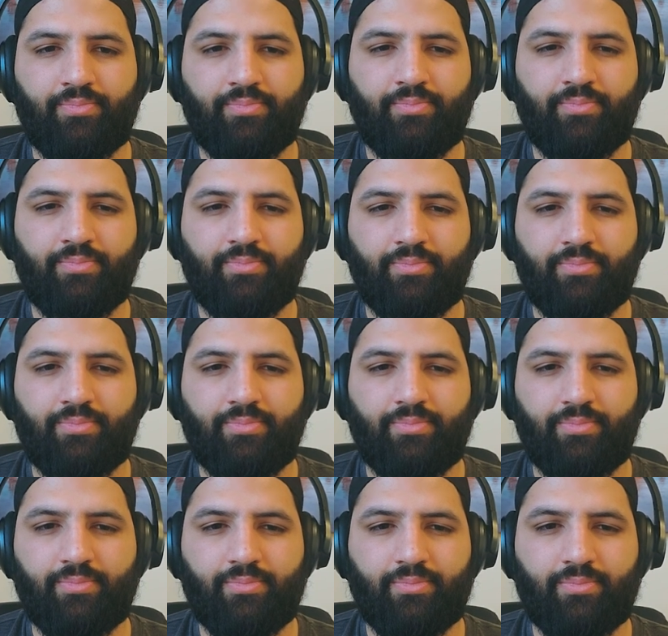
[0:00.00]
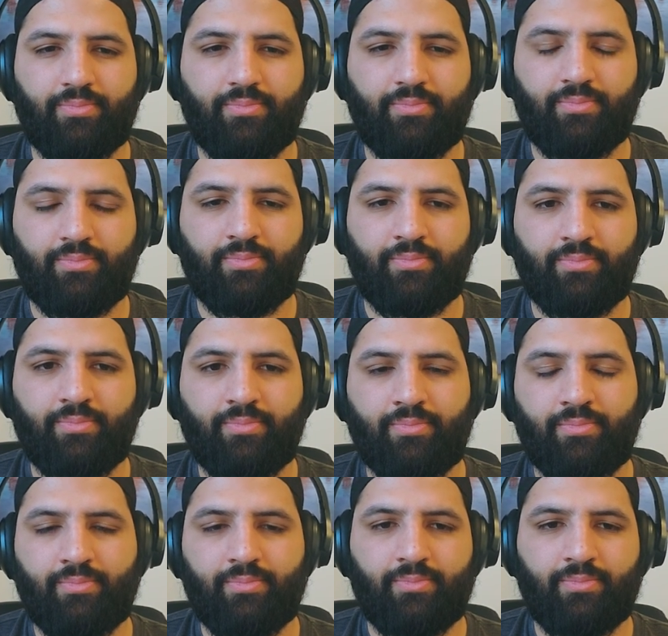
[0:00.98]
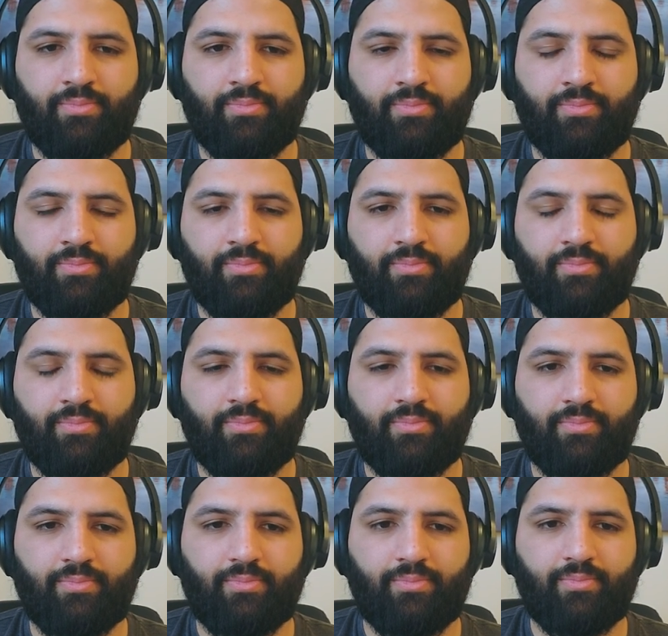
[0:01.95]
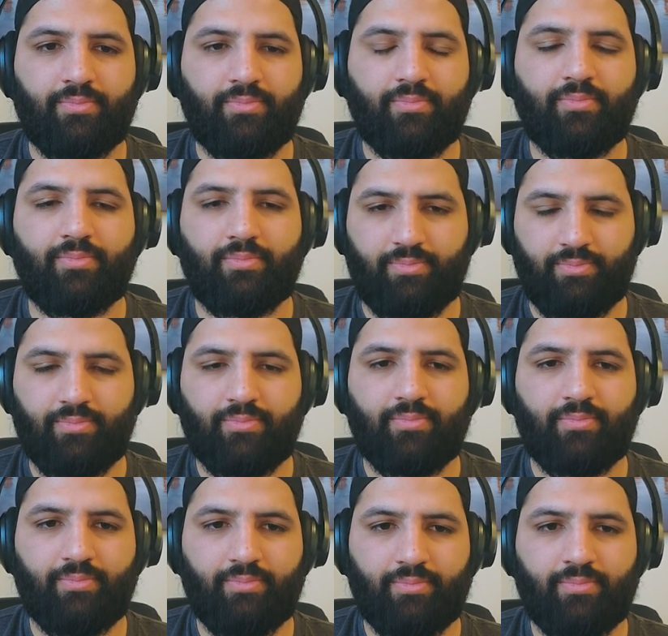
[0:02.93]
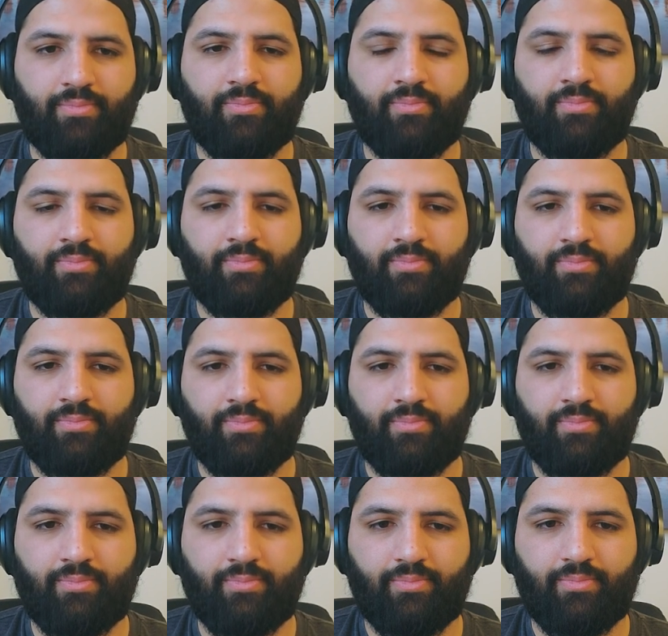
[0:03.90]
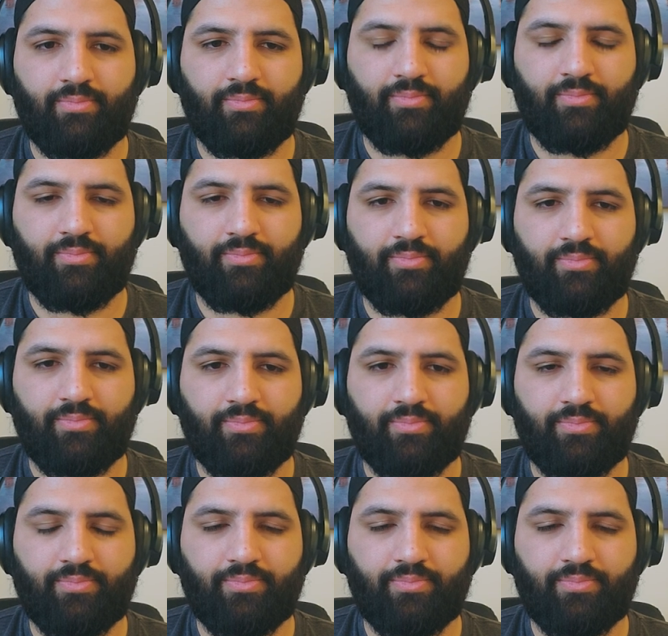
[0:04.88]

This person isn't speaking.